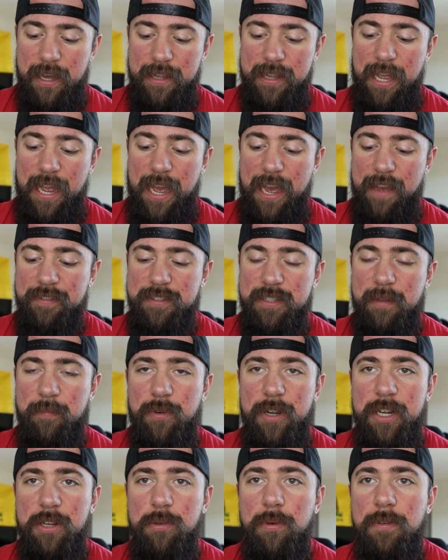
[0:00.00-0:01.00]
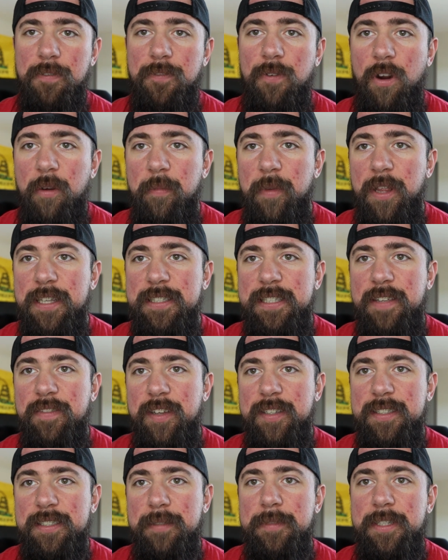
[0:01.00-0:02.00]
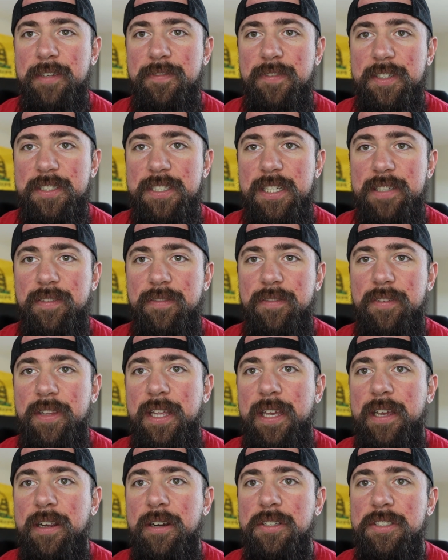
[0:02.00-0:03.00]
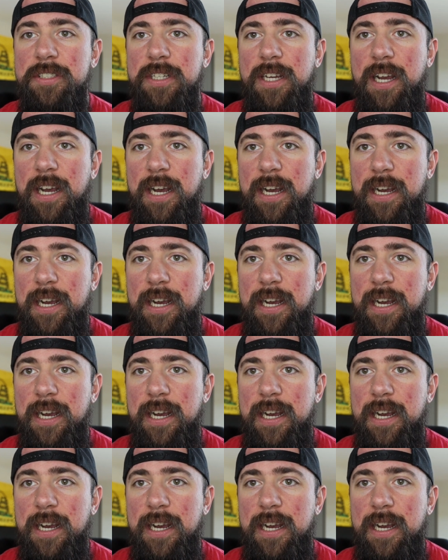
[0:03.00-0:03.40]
They have some pretty cool formulas. They've done some different stuff over the years.